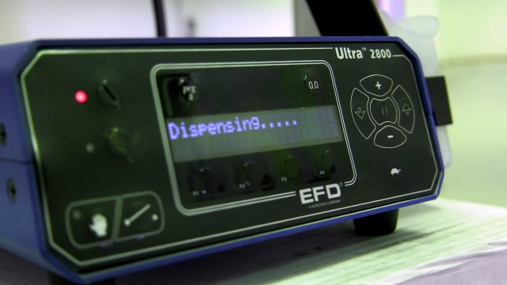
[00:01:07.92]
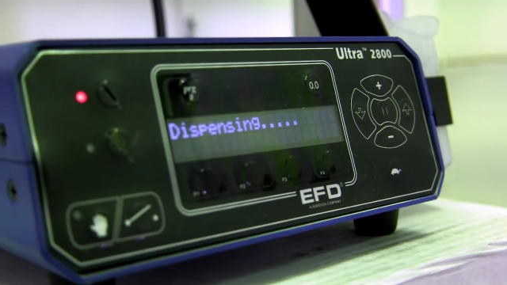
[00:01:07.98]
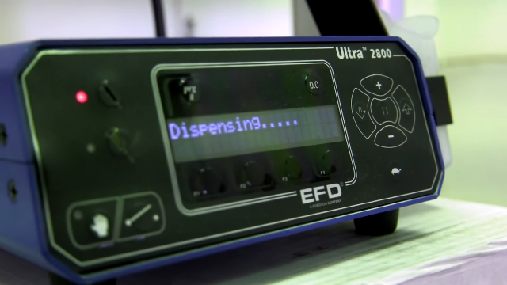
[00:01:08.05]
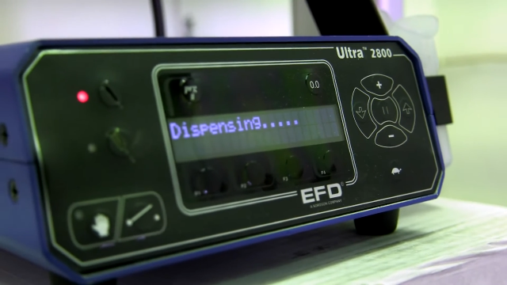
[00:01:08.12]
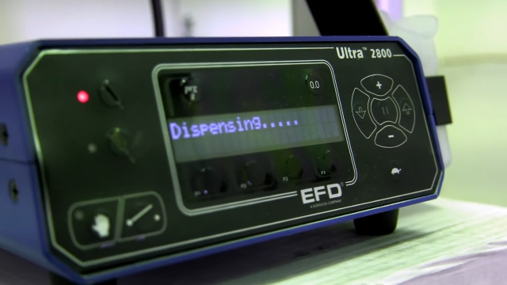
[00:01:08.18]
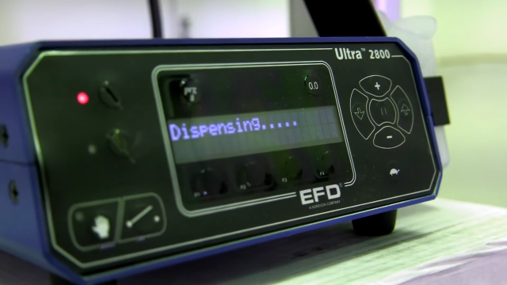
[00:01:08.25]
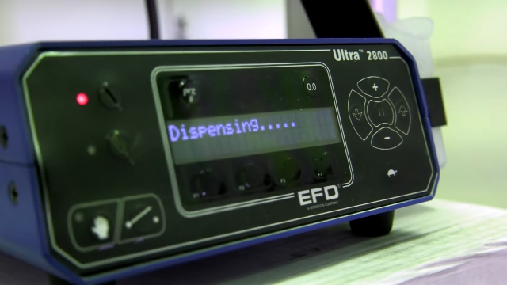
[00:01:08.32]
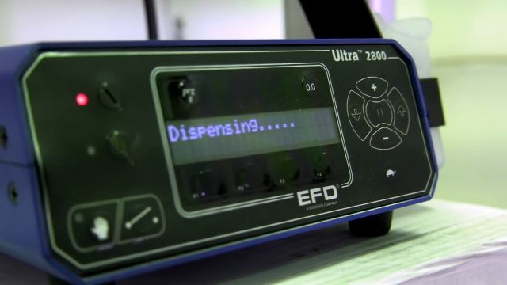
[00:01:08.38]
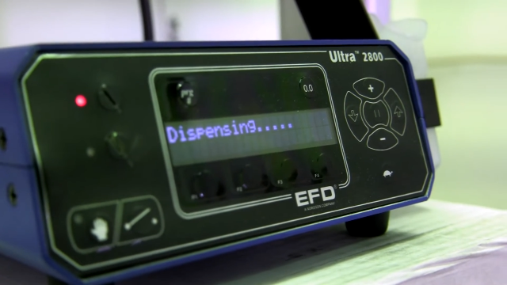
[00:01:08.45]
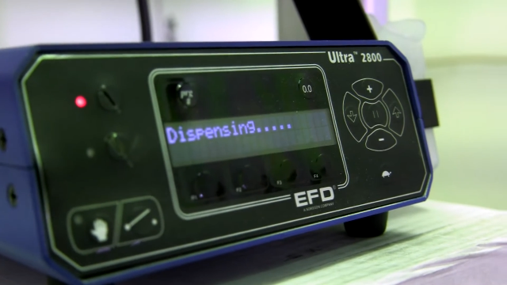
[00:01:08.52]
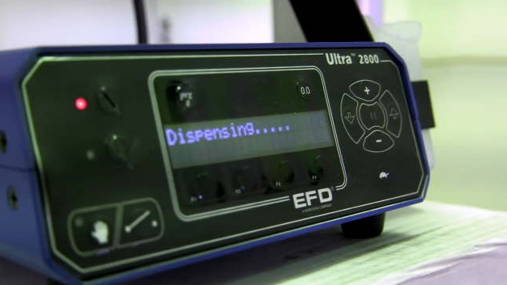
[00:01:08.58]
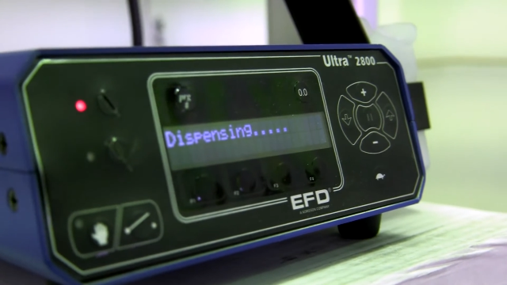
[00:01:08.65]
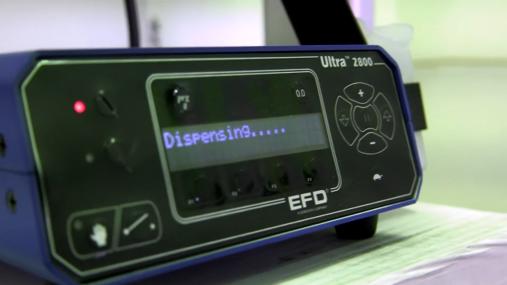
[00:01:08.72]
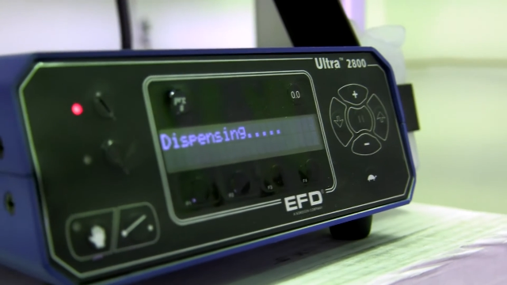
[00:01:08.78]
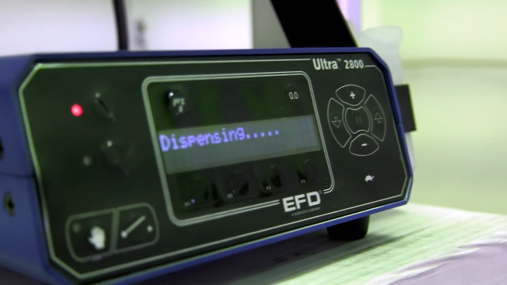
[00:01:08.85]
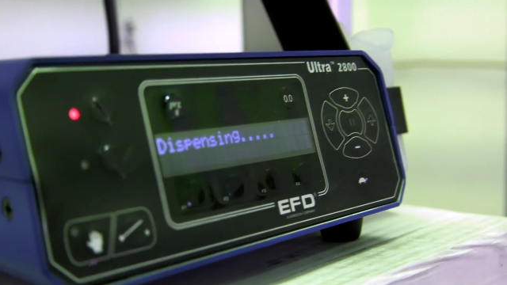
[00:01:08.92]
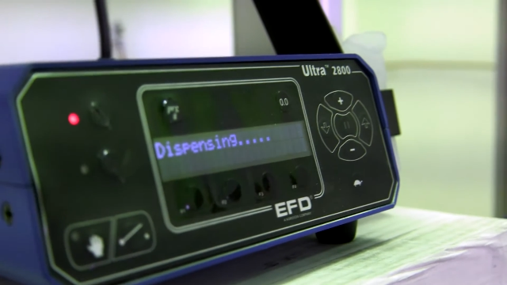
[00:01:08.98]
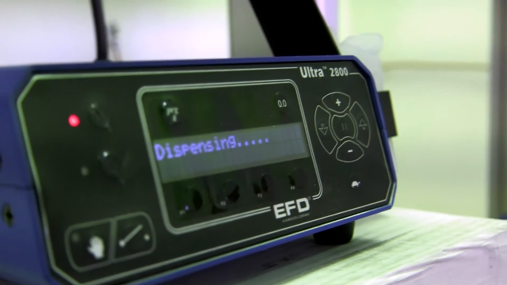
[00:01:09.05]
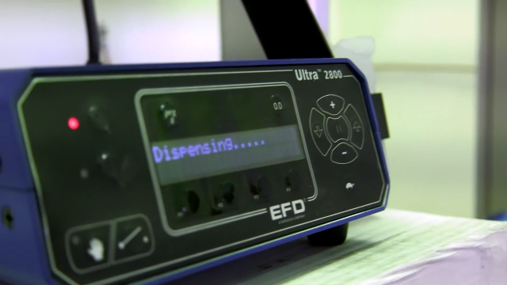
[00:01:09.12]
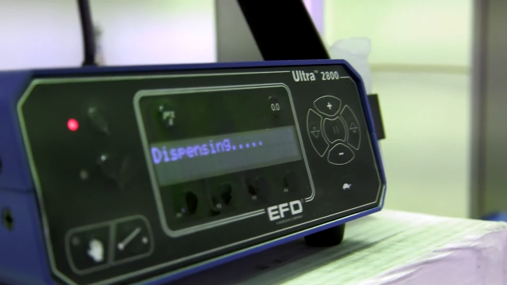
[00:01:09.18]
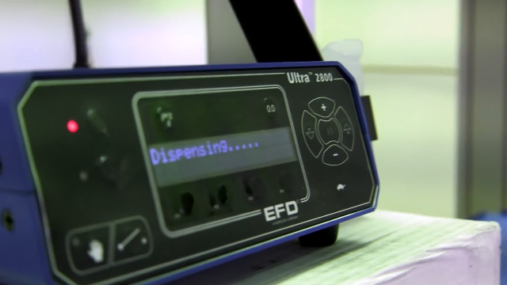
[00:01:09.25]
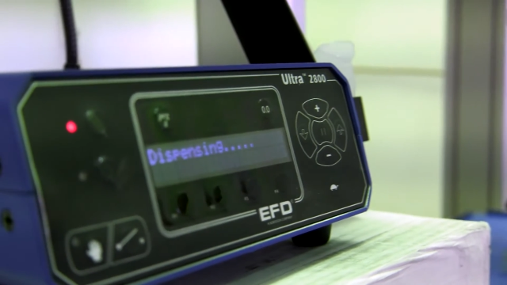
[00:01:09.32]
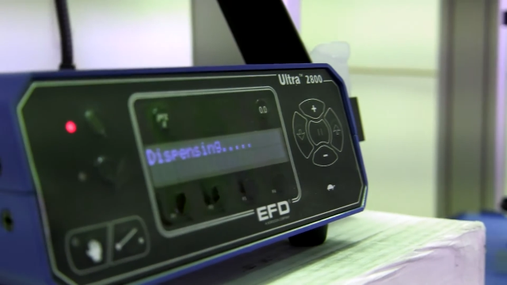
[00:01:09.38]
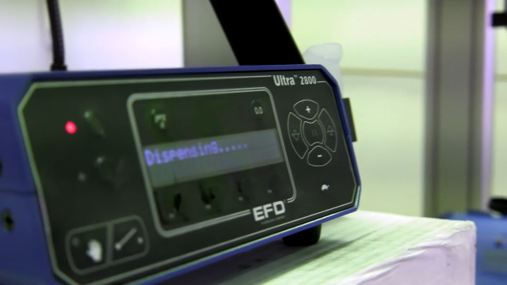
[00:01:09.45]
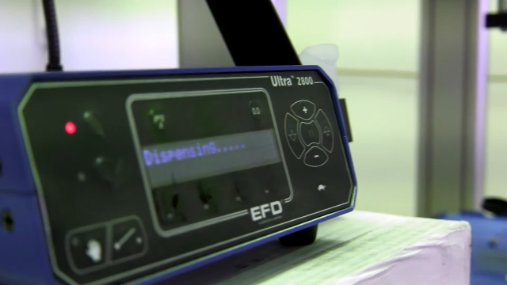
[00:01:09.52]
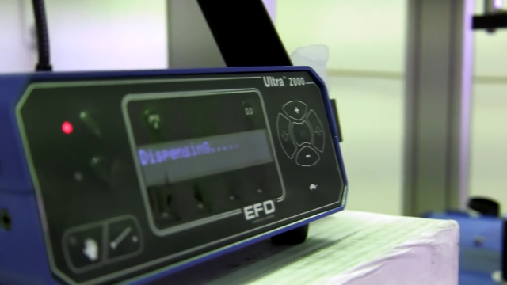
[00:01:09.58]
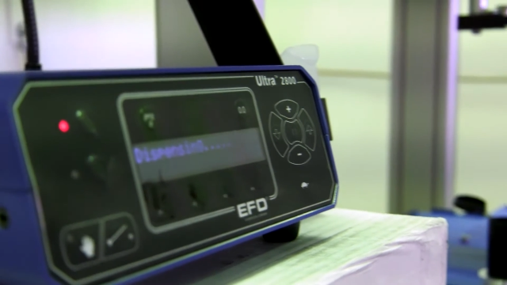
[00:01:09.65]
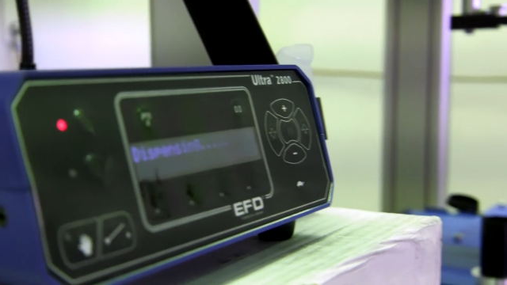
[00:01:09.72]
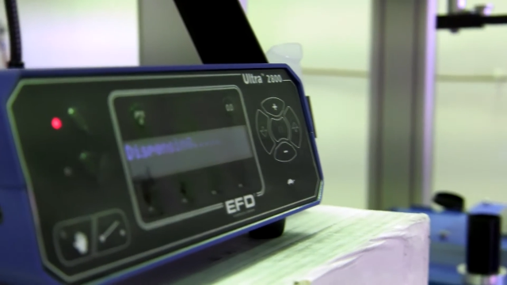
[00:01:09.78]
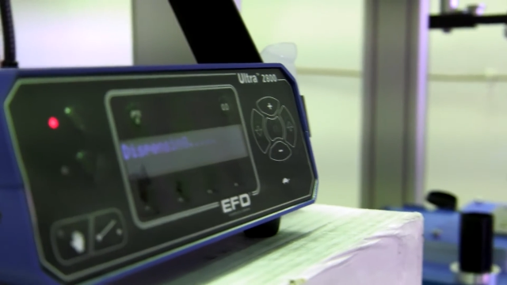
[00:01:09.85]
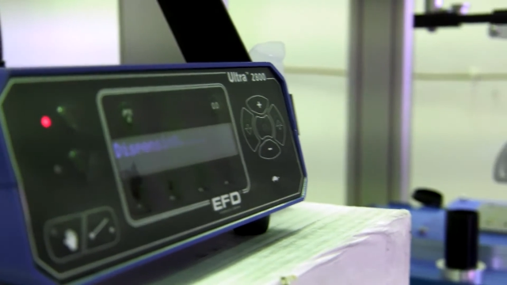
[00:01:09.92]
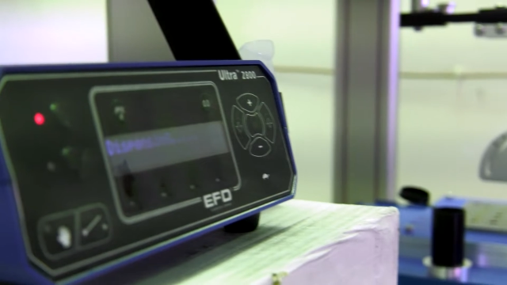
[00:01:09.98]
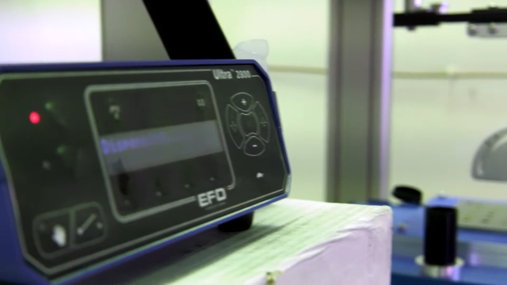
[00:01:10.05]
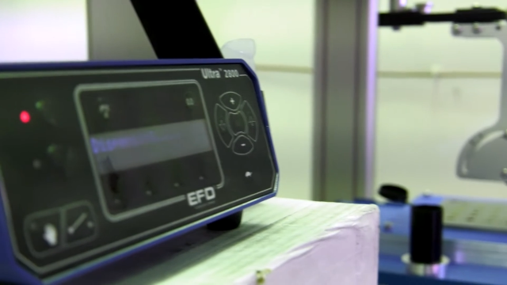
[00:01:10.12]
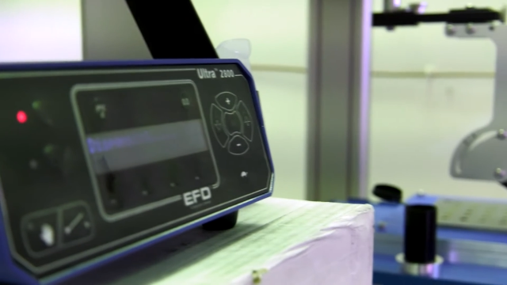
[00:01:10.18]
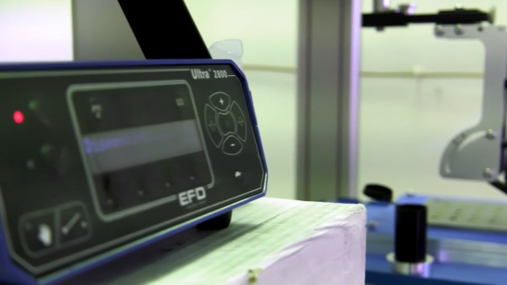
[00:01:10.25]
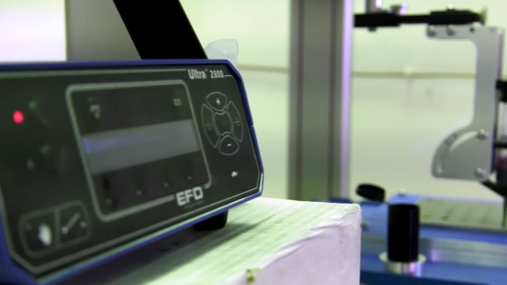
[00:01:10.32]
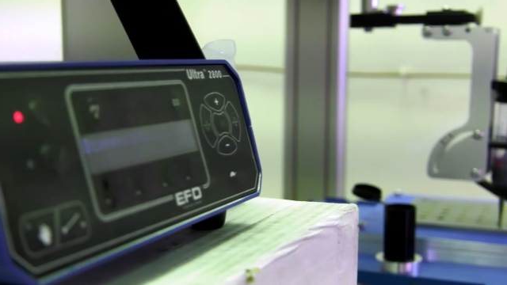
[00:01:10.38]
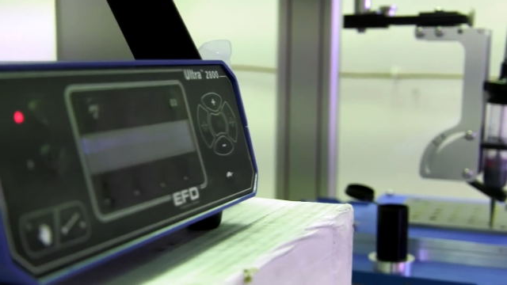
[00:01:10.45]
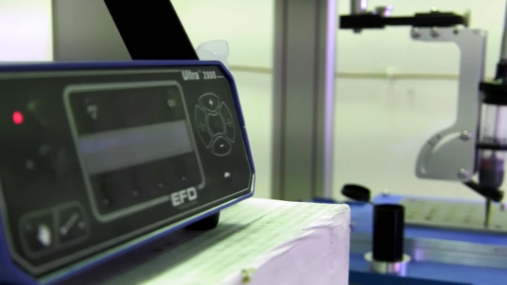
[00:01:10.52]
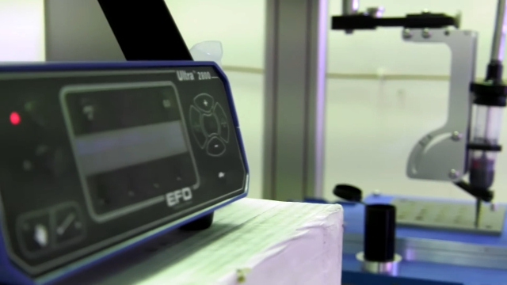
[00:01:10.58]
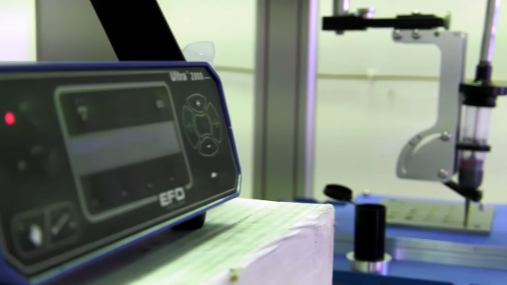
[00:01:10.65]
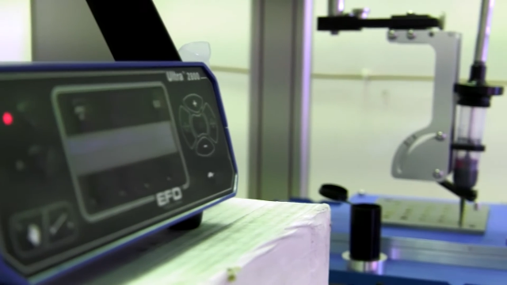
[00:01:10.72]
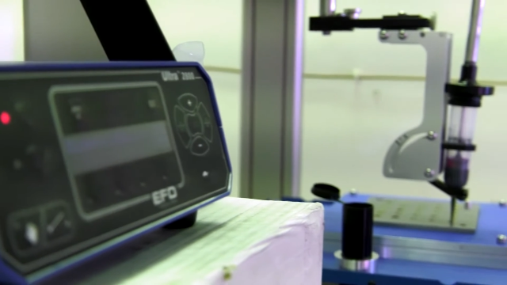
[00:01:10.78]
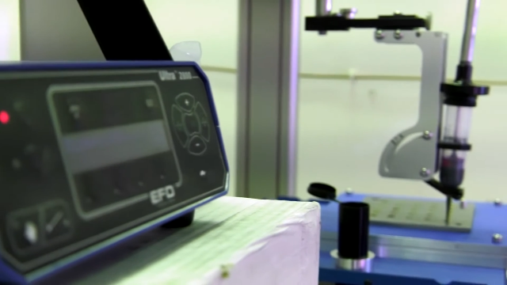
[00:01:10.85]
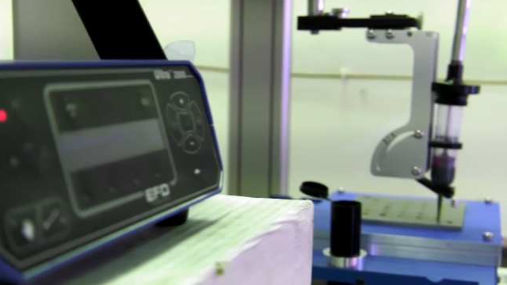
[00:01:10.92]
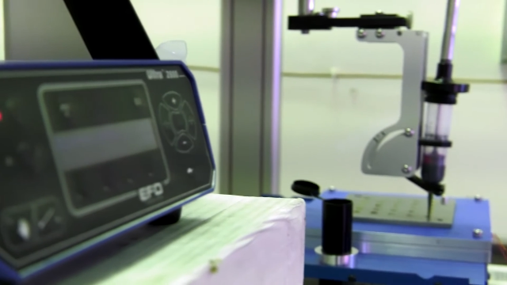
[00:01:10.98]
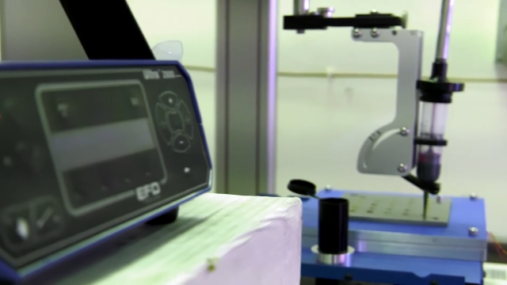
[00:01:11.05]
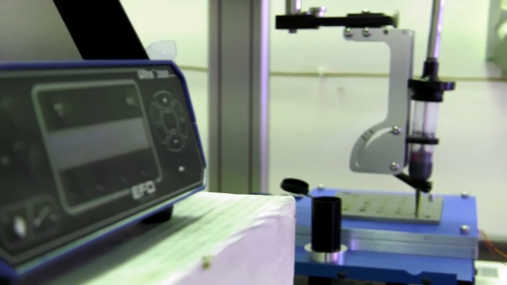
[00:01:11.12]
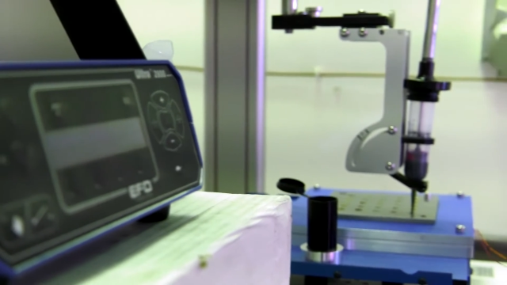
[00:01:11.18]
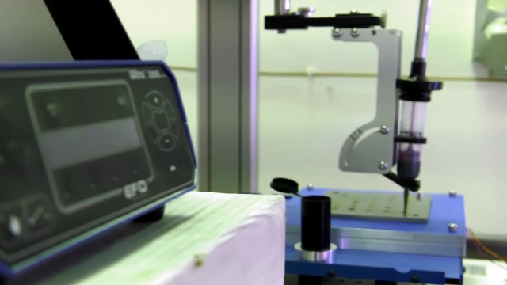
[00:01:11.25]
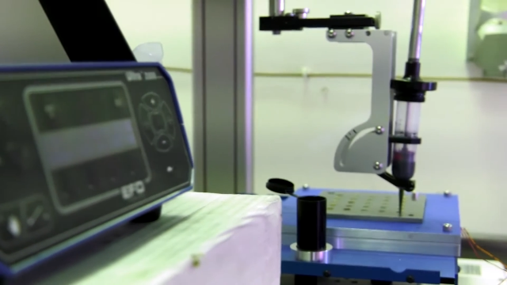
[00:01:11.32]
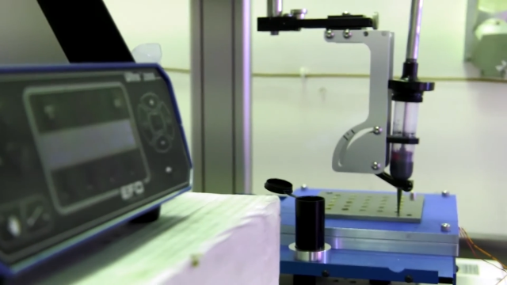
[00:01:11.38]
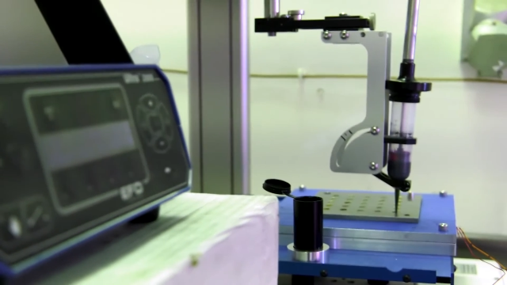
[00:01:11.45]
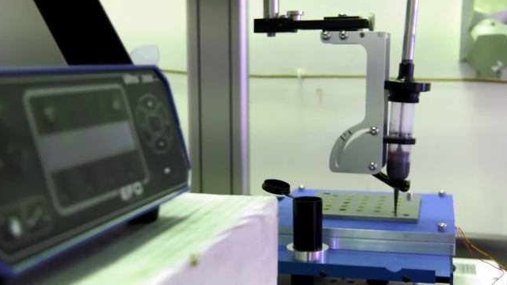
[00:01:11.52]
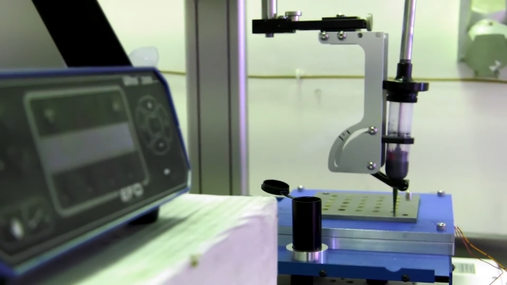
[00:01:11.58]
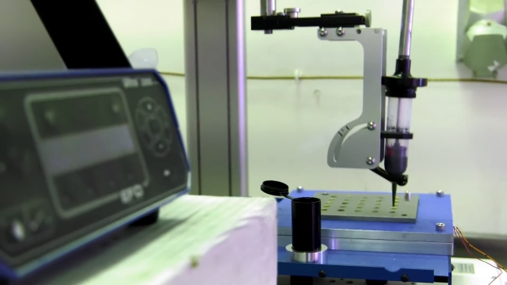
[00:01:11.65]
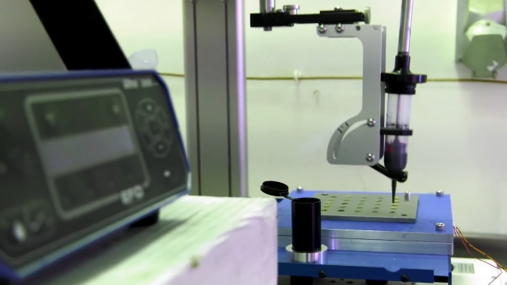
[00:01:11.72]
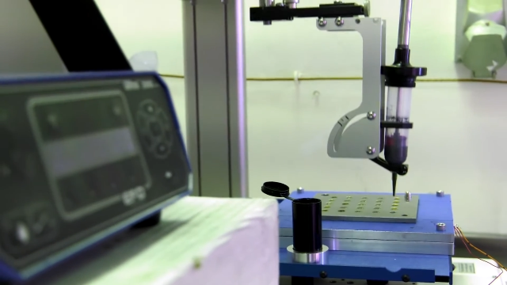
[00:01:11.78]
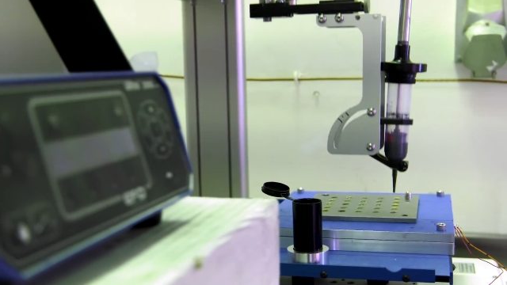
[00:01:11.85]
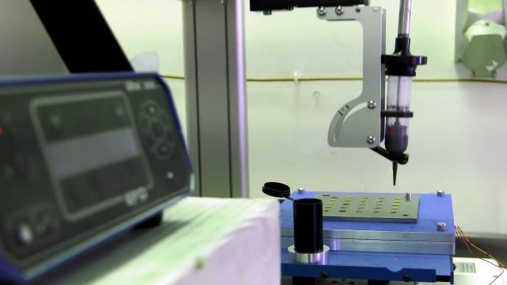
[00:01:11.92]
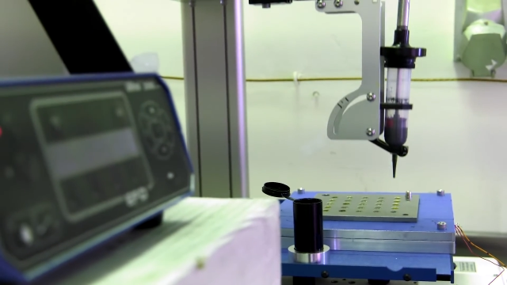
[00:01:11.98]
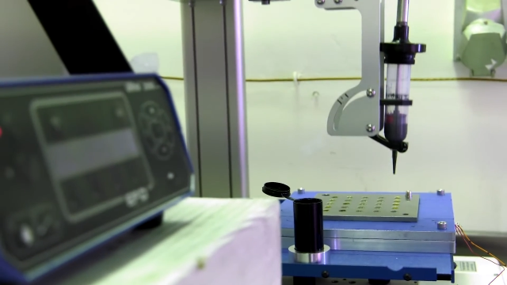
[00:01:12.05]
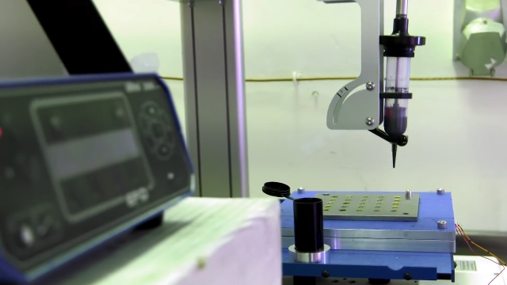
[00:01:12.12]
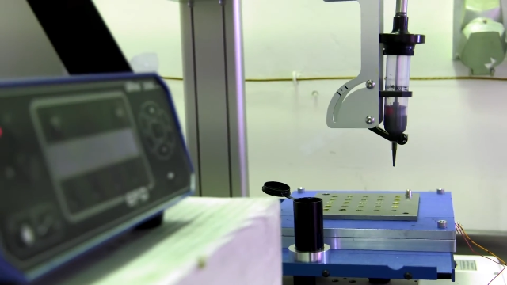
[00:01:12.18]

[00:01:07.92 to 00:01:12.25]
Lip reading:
No face is visible, so there are no lips to read.